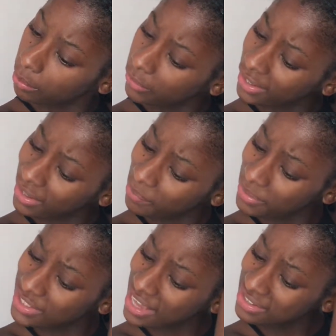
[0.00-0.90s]
Braid it,
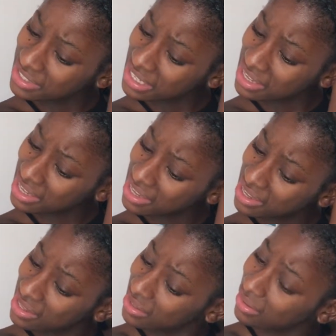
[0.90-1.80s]
protect
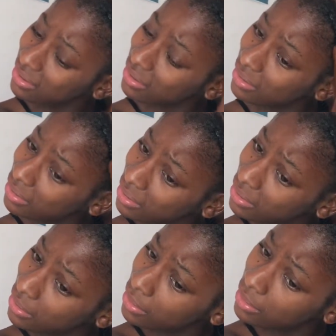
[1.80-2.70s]
it.
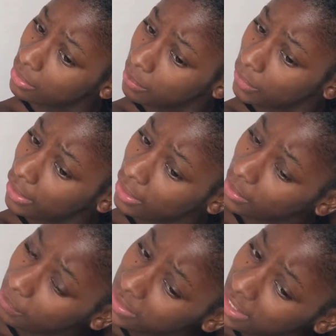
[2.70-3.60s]
Braid
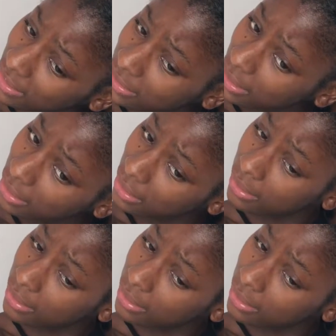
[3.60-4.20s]
it, protect it.